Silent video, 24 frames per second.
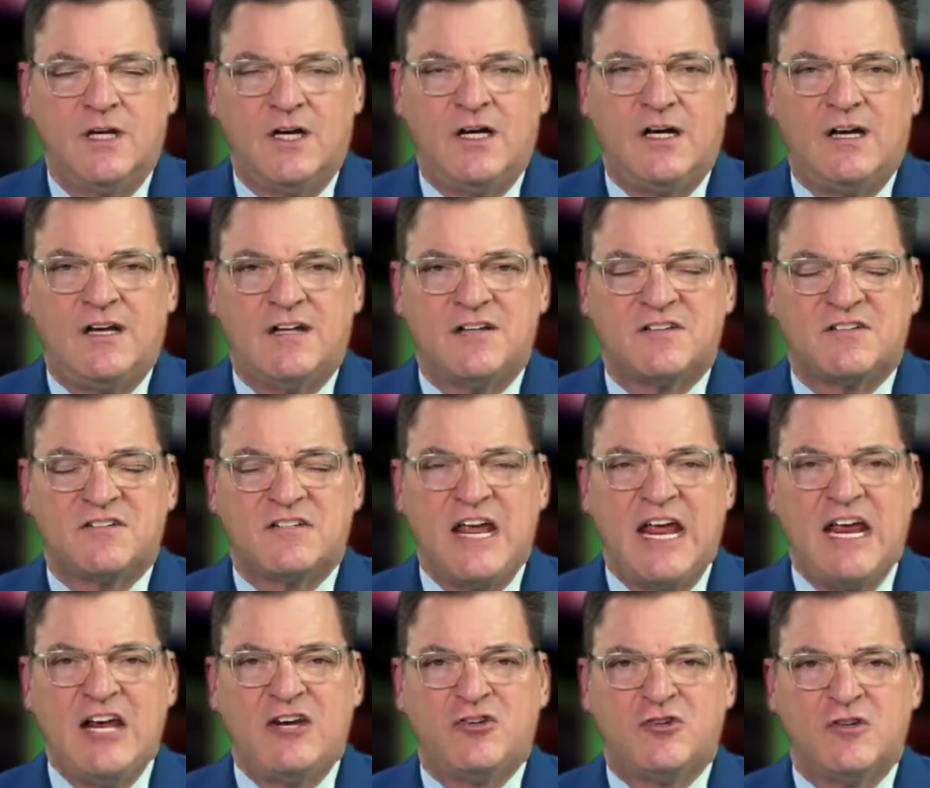Ah,
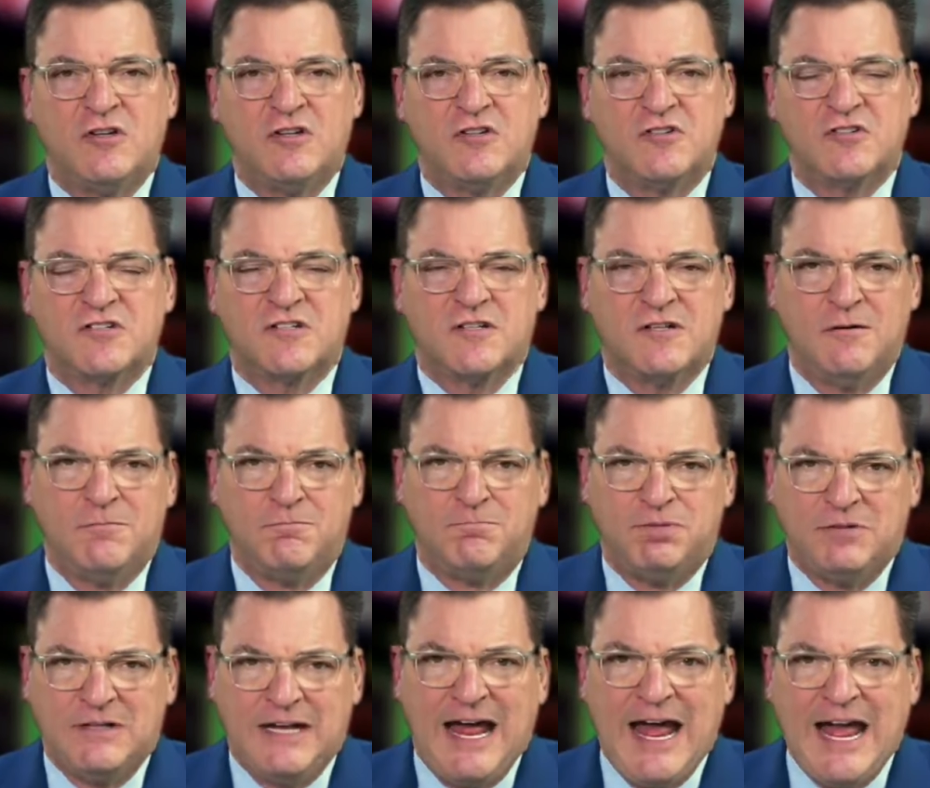sanctions.
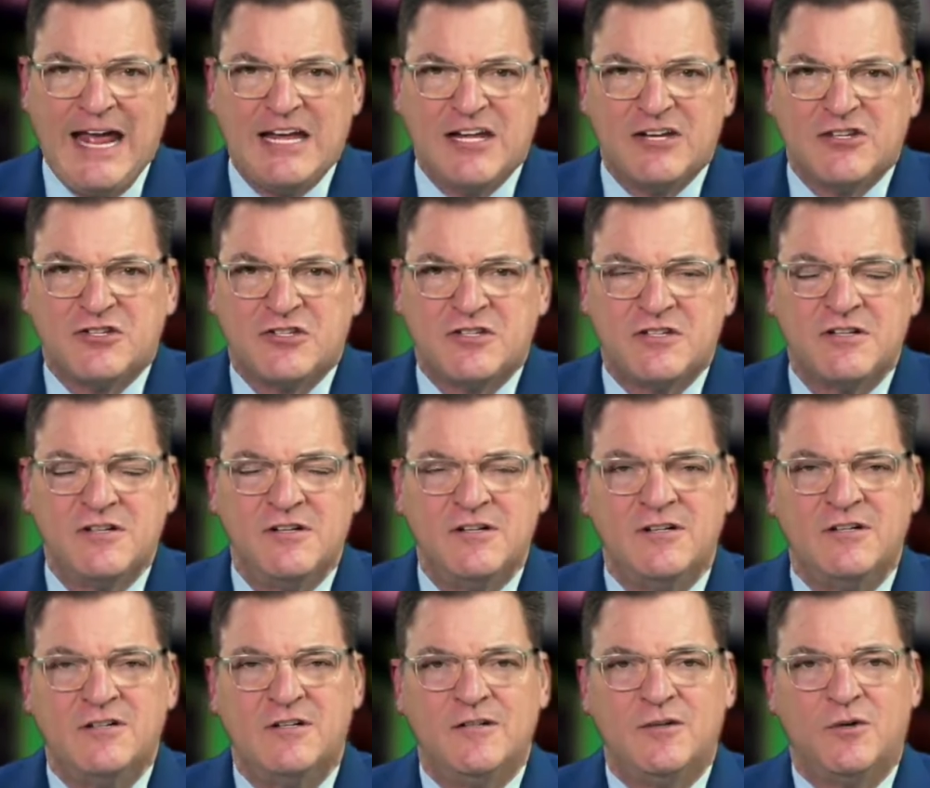Compliance
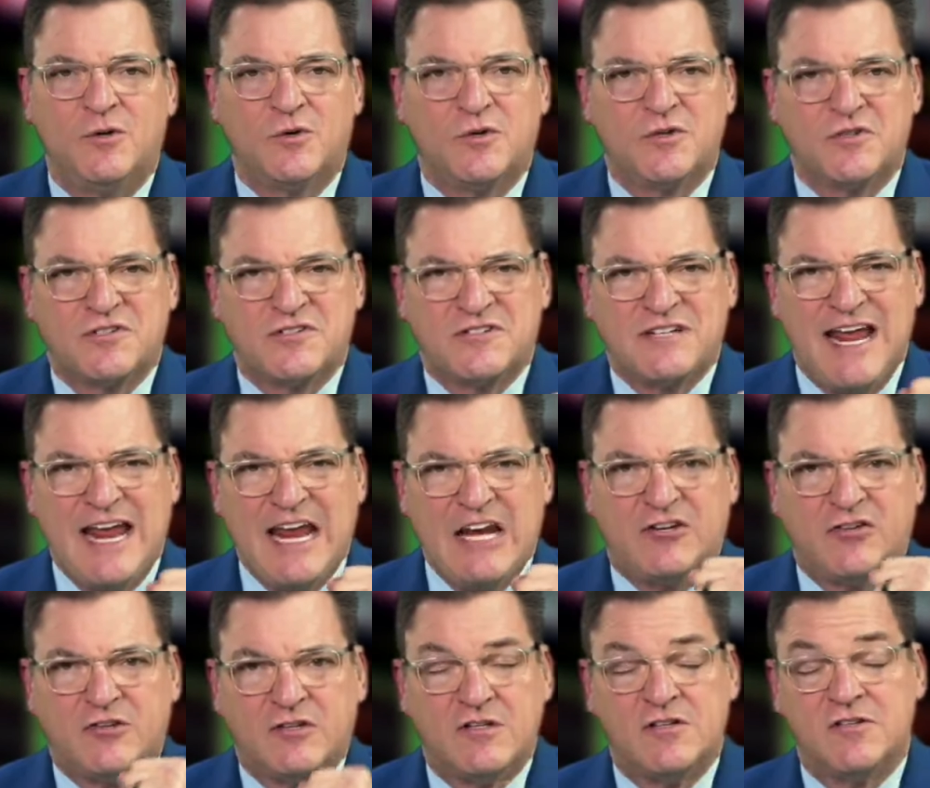or
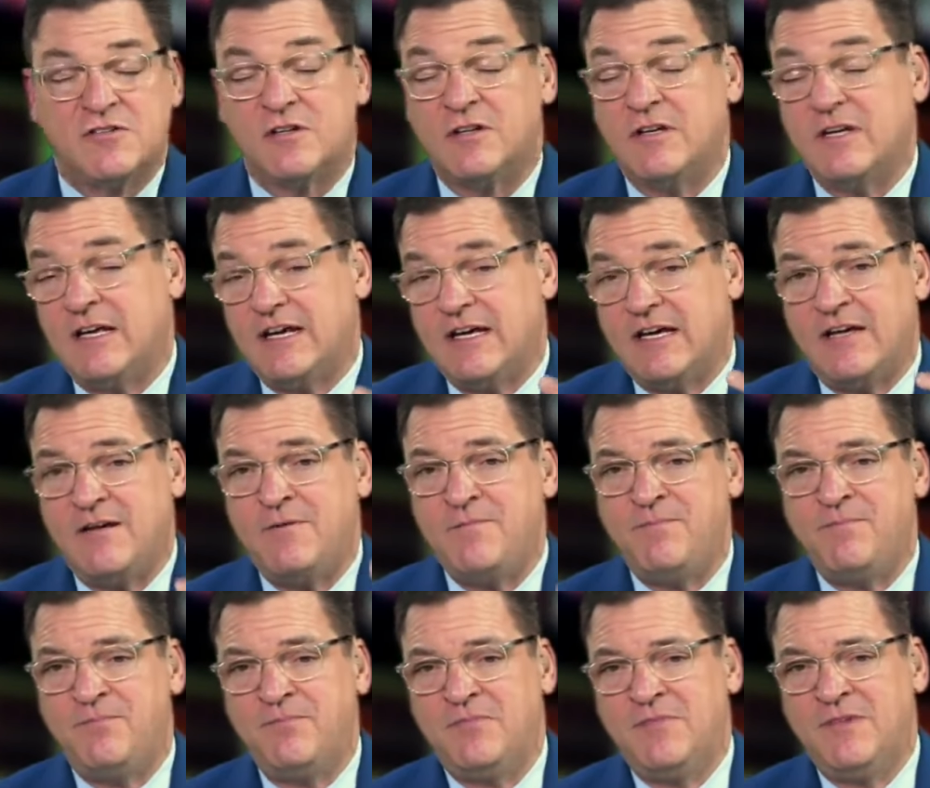sanctions. So
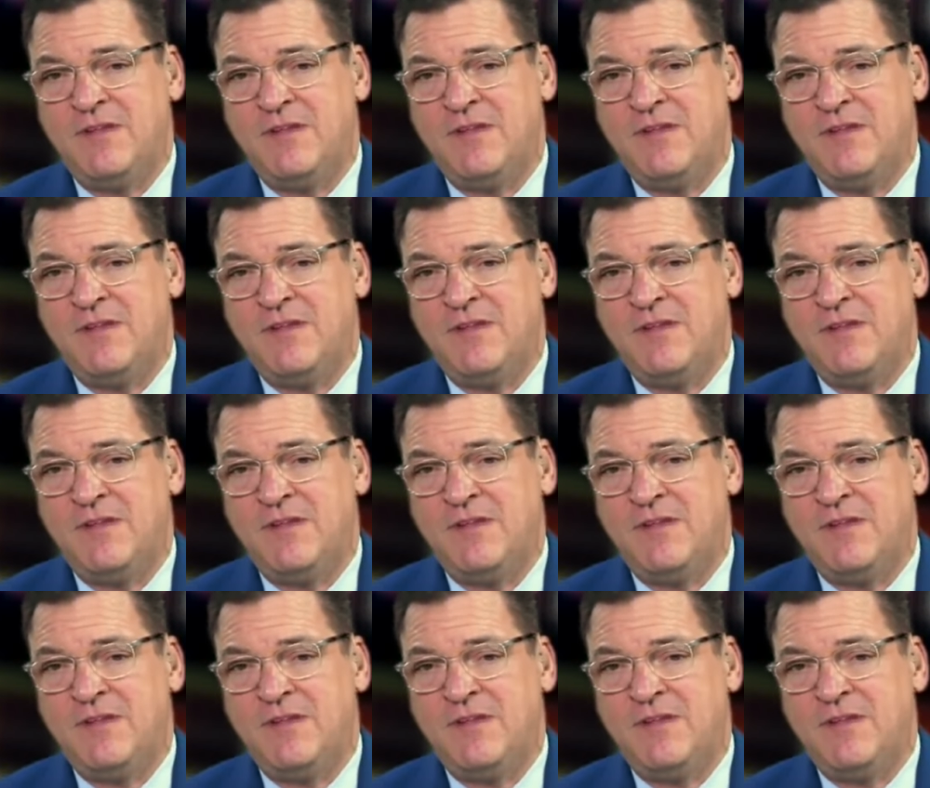yeah,